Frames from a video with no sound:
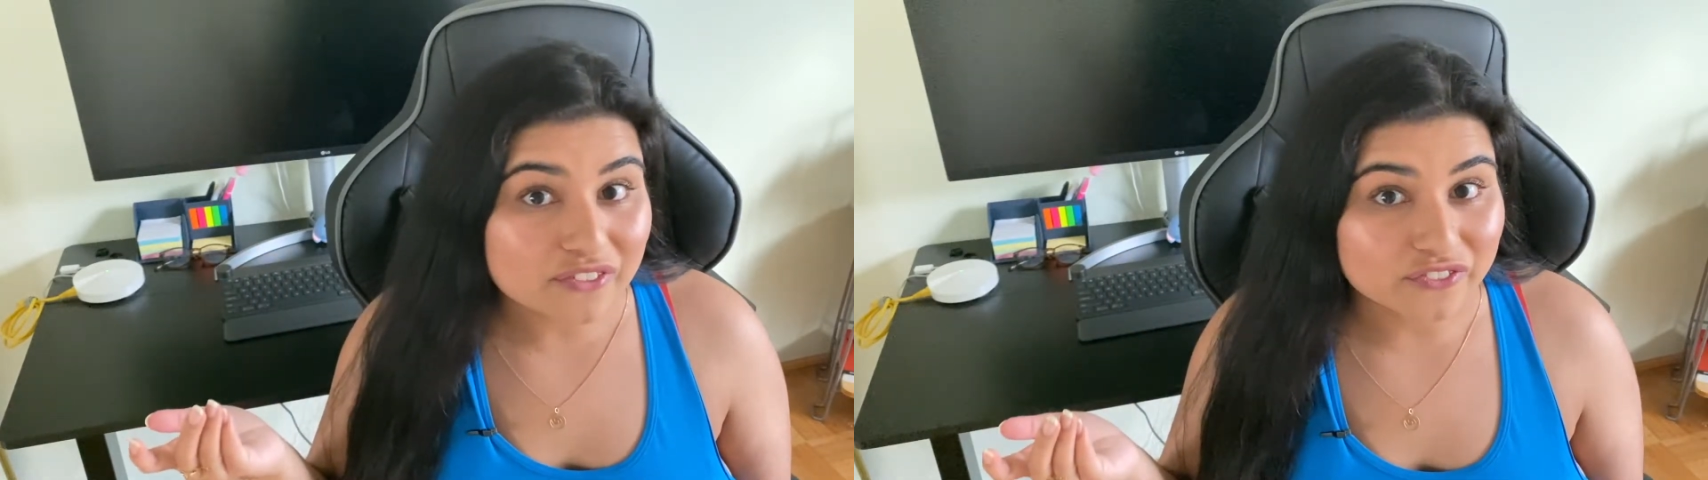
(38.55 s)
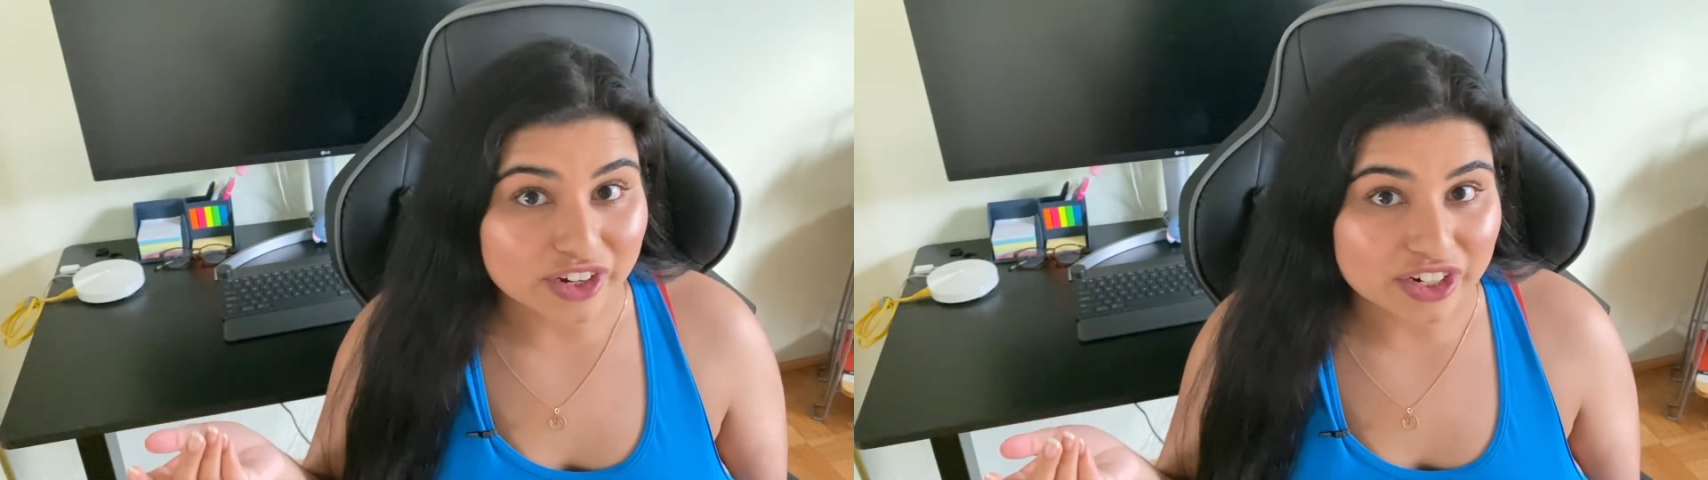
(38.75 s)

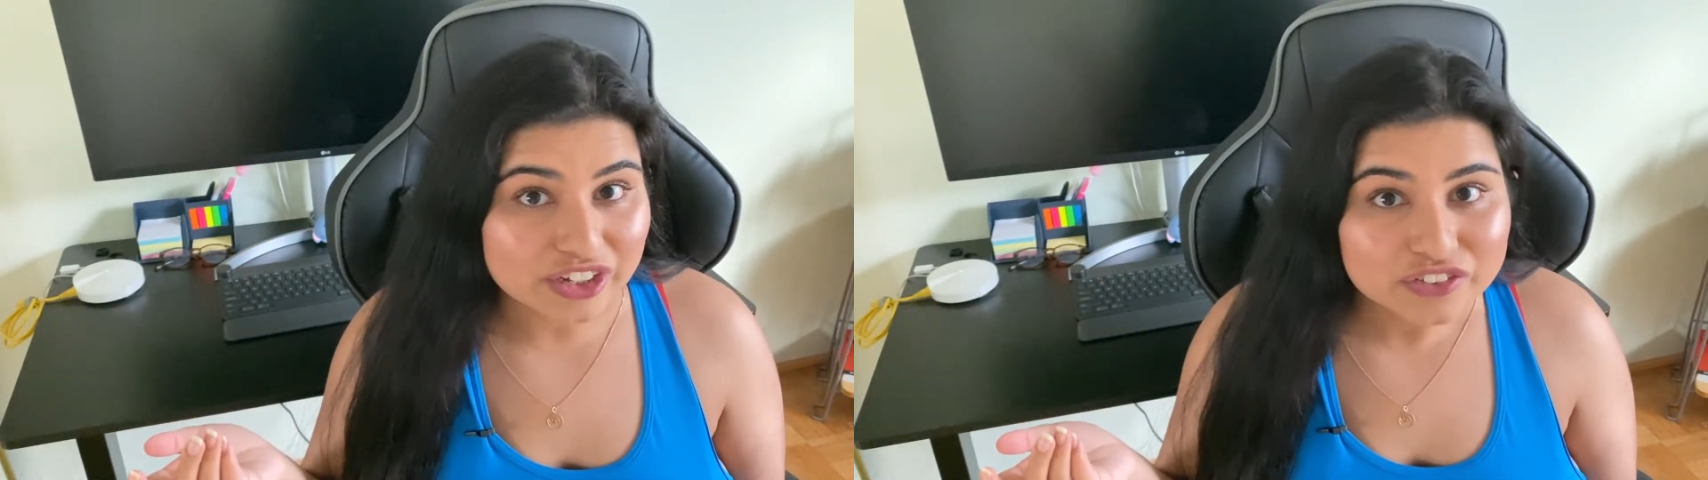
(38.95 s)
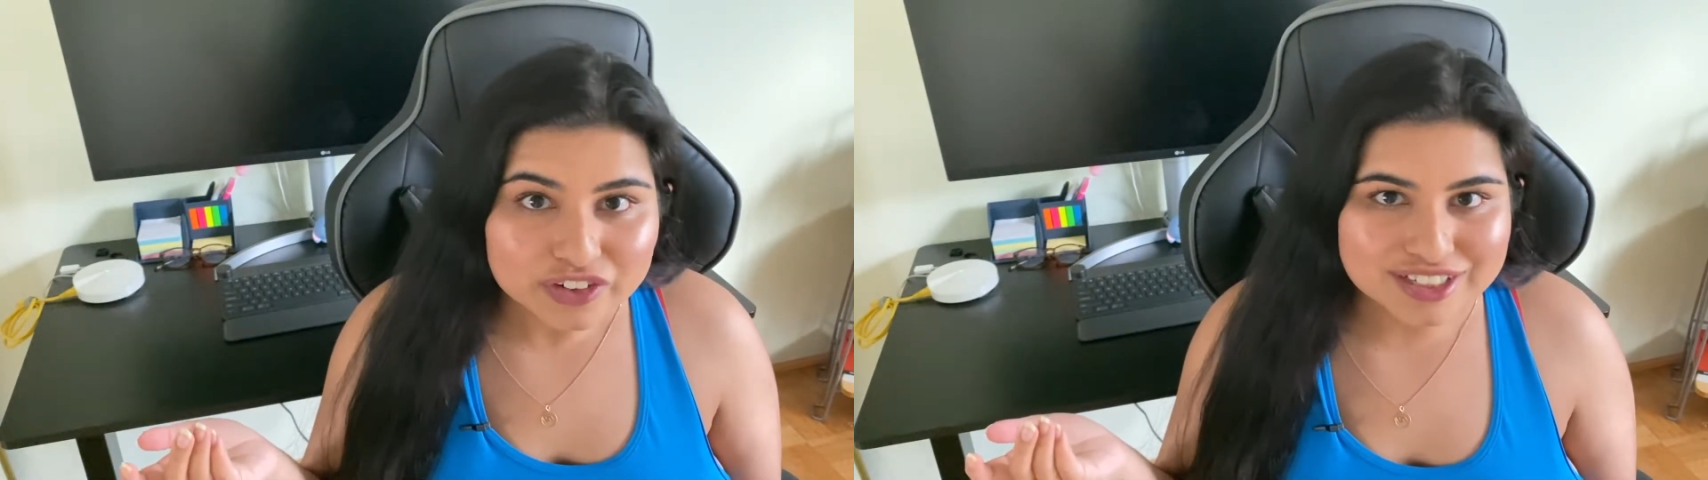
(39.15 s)

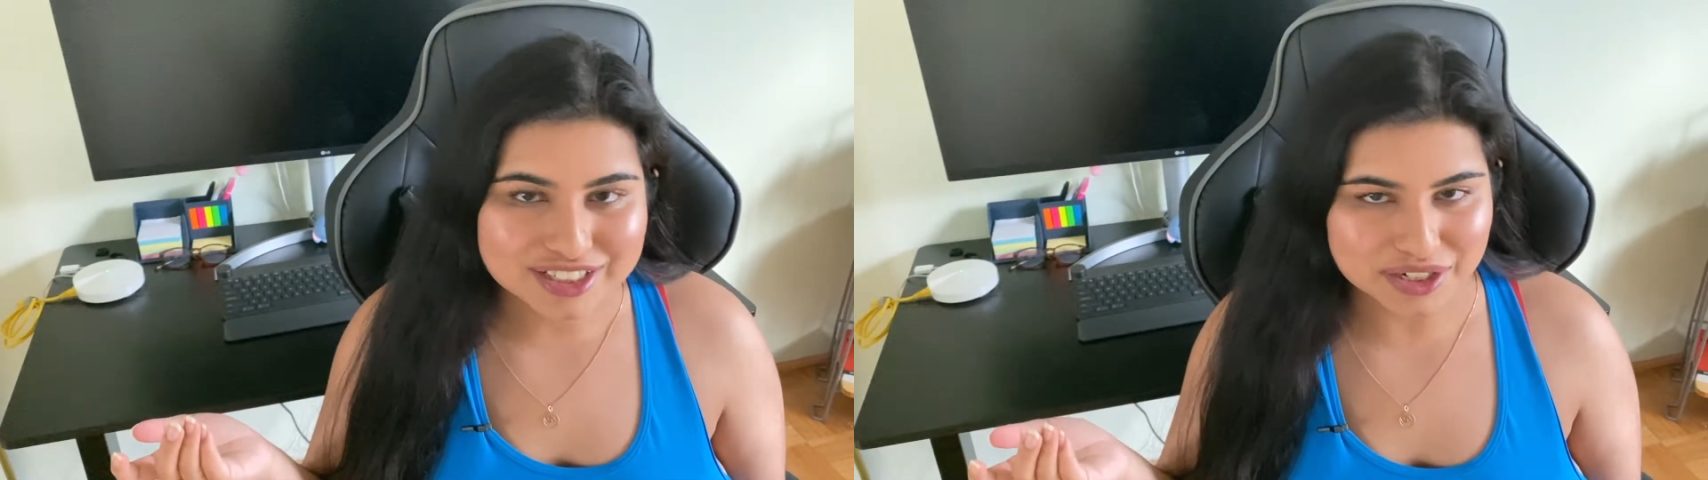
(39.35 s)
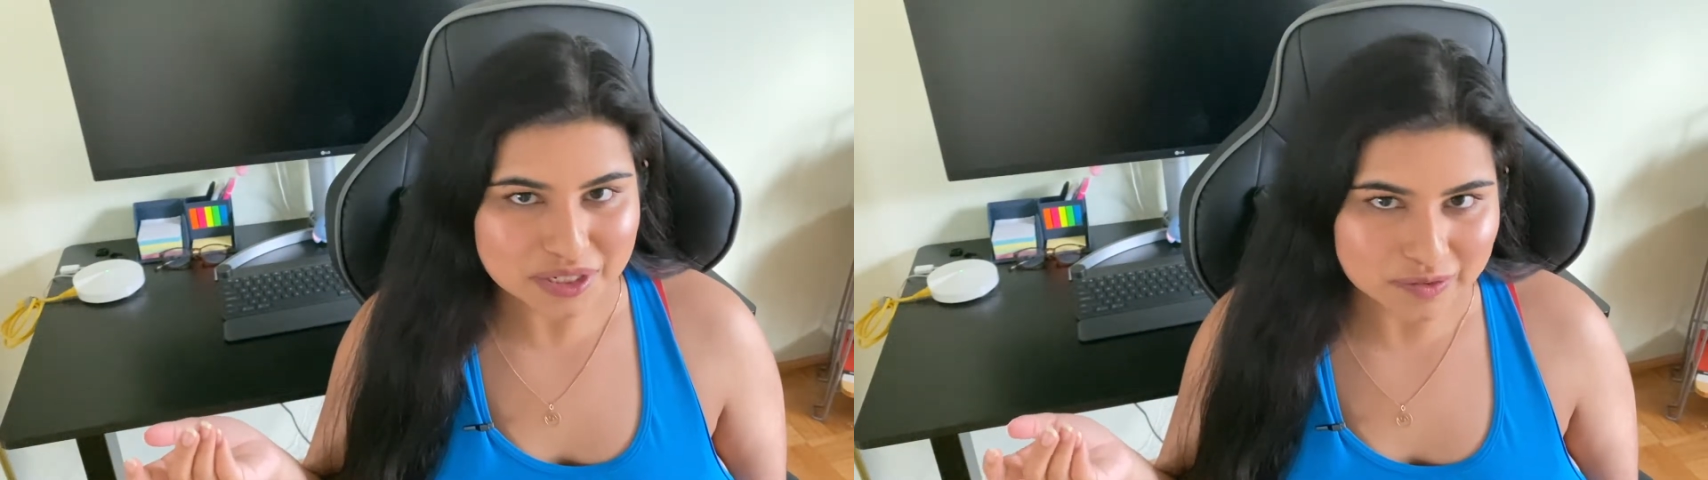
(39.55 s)
very first
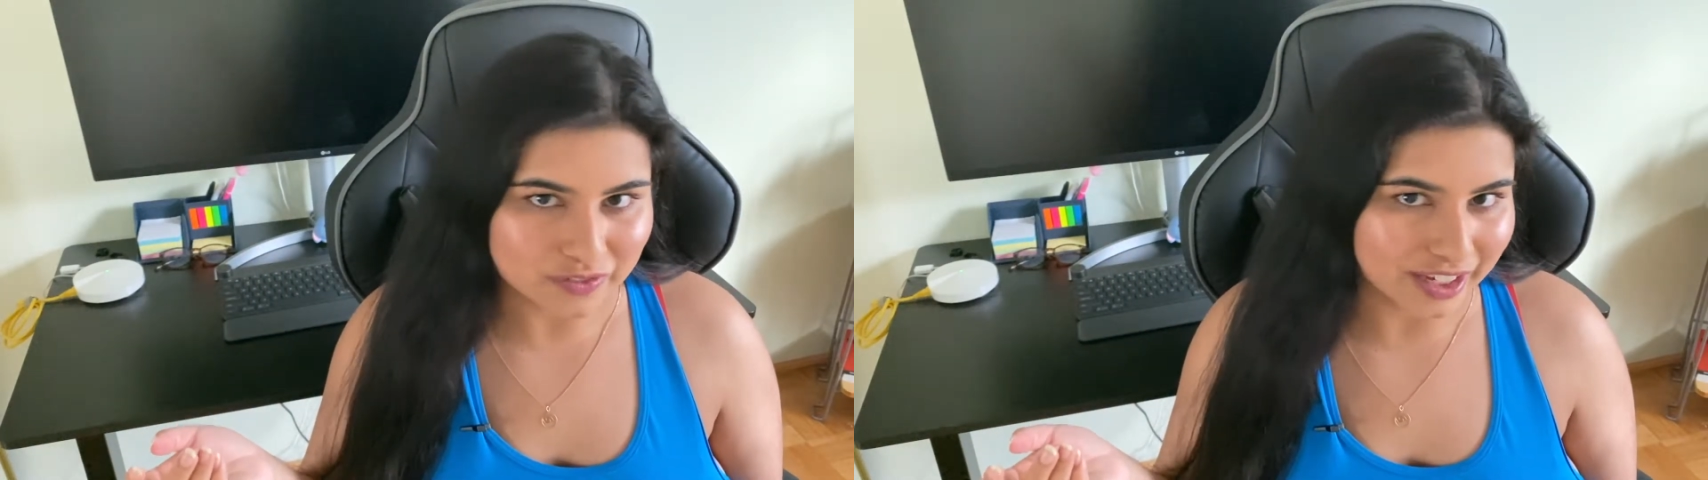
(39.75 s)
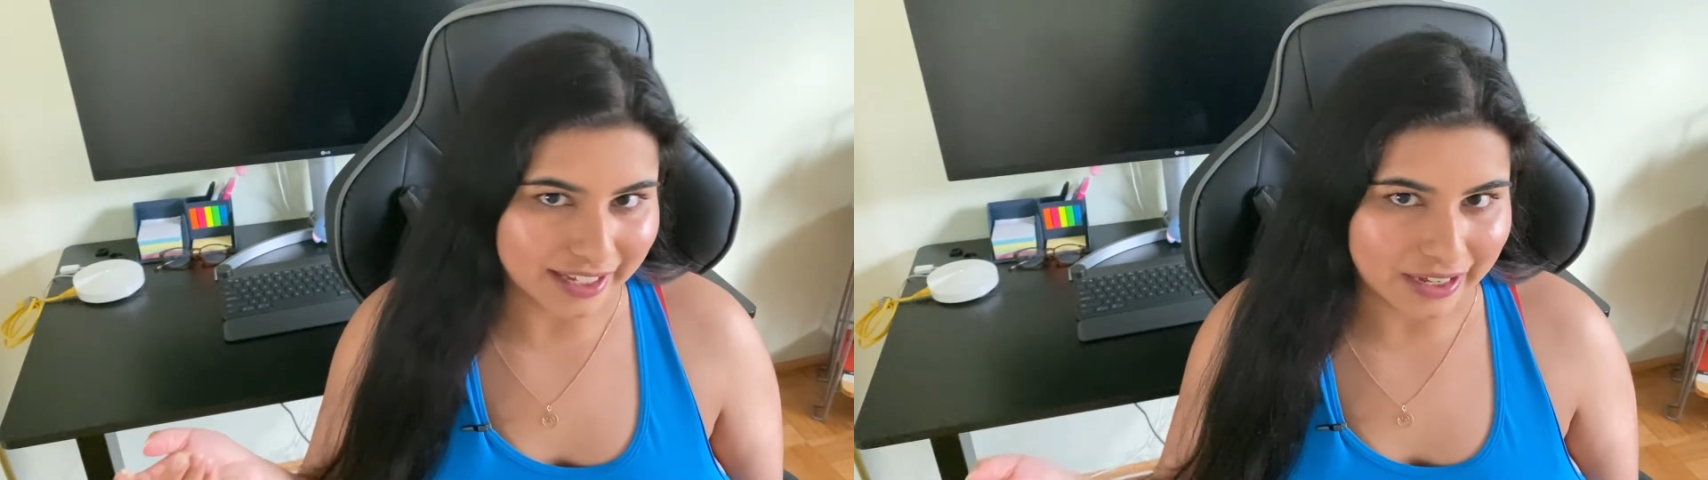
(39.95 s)
YouTube
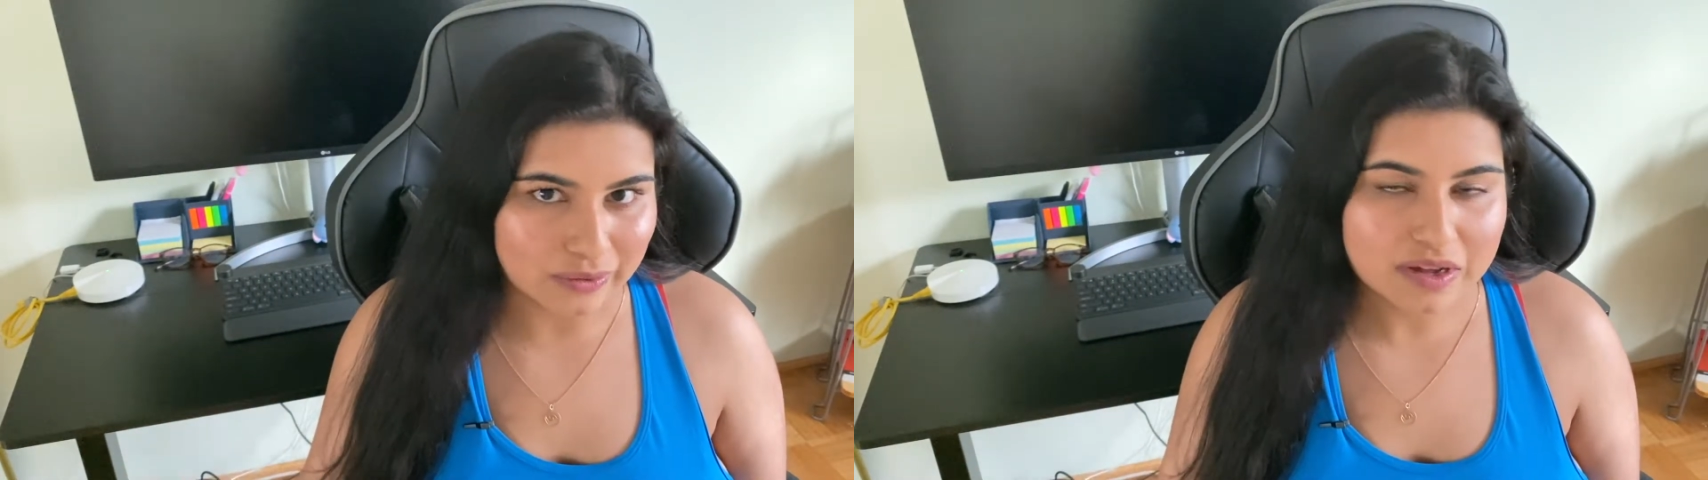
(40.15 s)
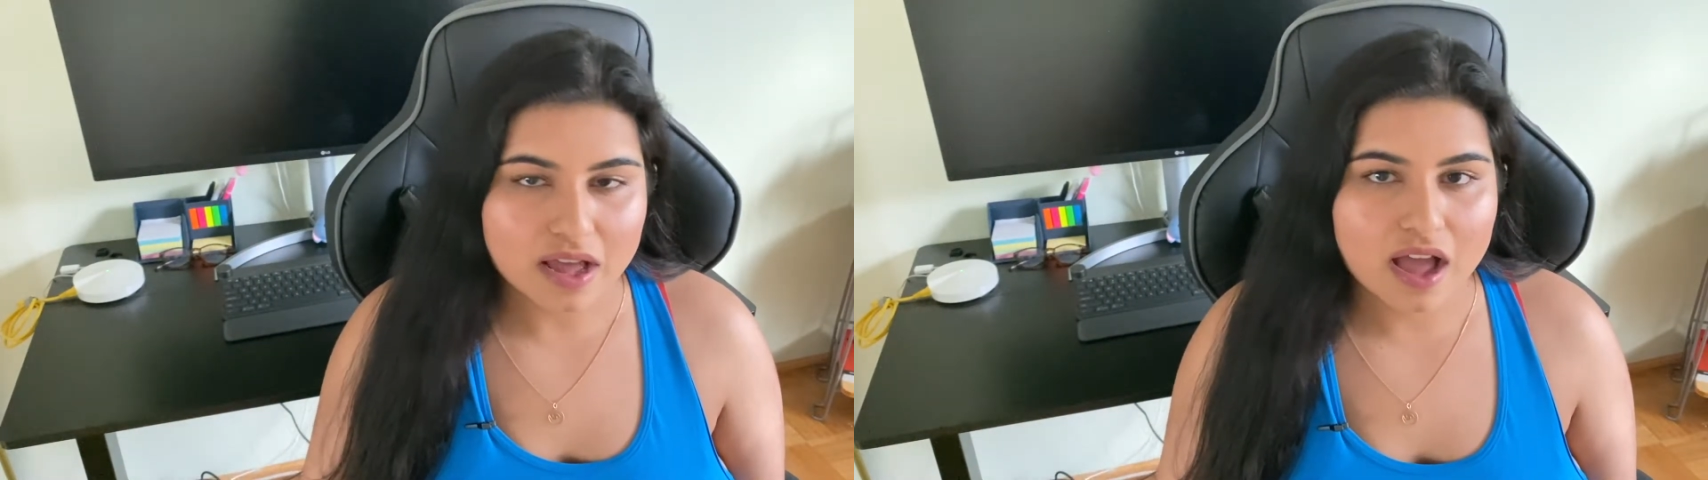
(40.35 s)
video